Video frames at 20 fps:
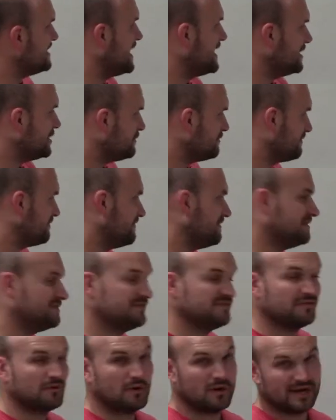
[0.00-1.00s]
90 over
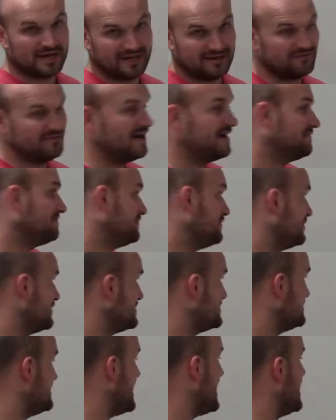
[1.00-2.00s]
54, I get 5
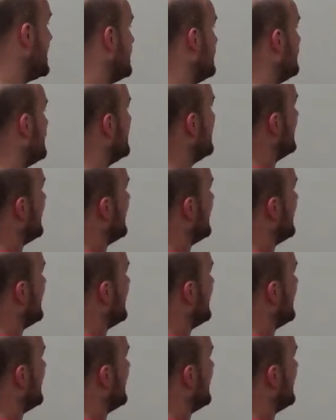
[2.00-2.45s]
thirds. Now,